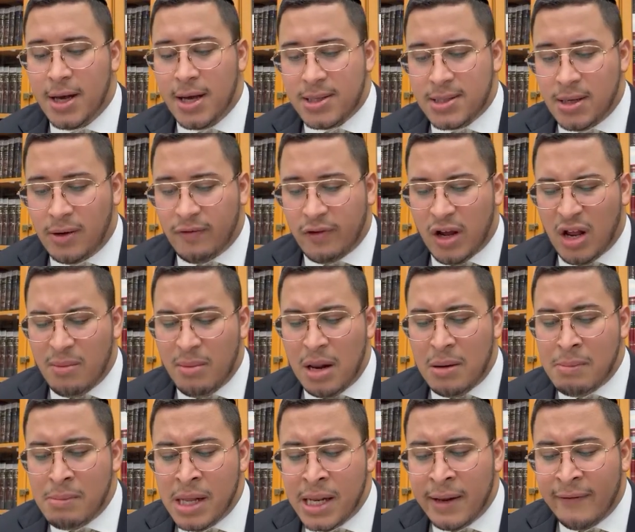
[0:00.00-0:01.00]
So if you can,
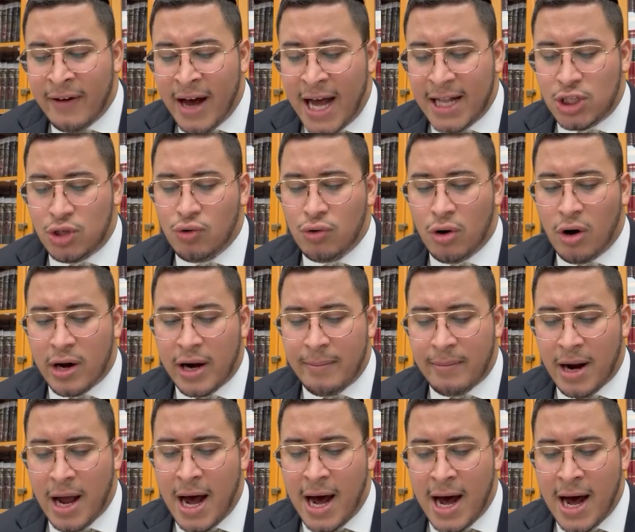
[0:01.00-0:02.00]
besides
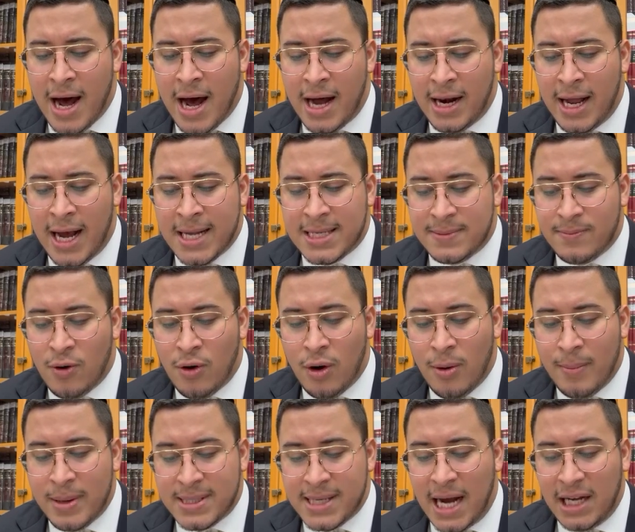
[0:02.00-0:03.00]

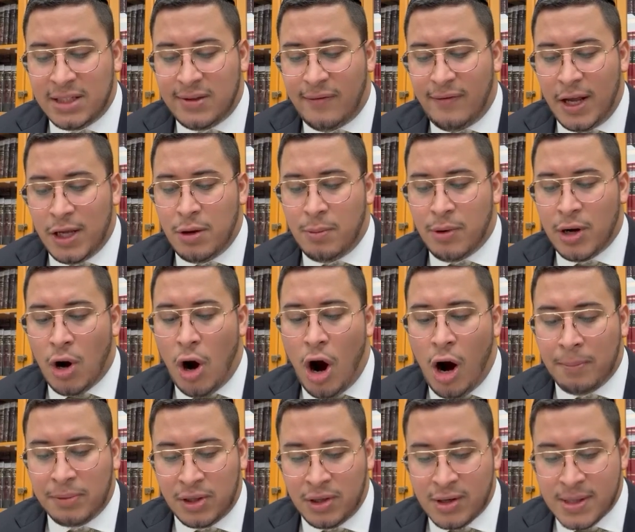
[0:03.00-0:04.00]
the fact you bring
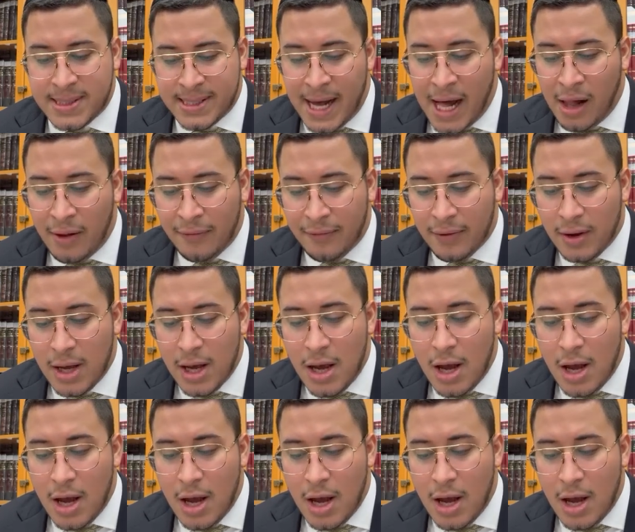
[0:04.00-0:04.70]
harm to yourself,